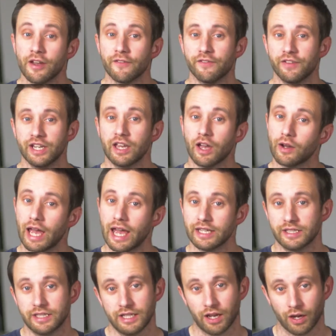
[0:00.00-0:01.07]
Video
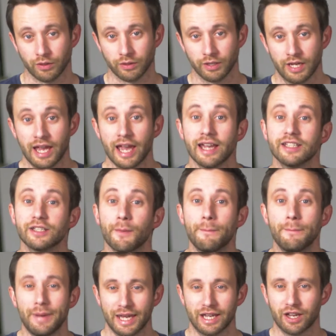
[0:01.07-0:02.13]
SEO is a
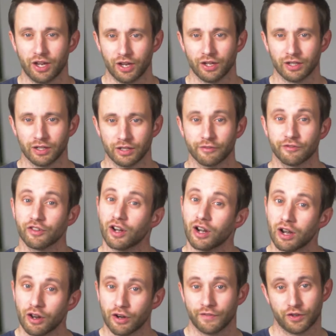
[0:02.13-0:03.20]
big hurdle for a
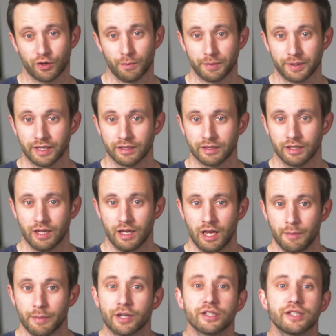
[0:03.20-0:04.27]
lot of companies
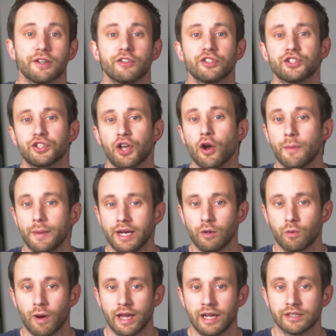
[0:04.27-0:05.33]
because there are so many
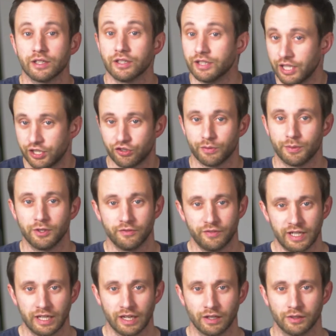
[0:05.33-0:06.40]
ways to distribute
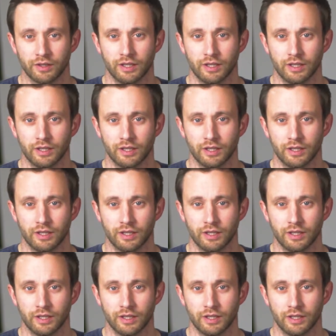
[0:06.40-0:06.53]
video.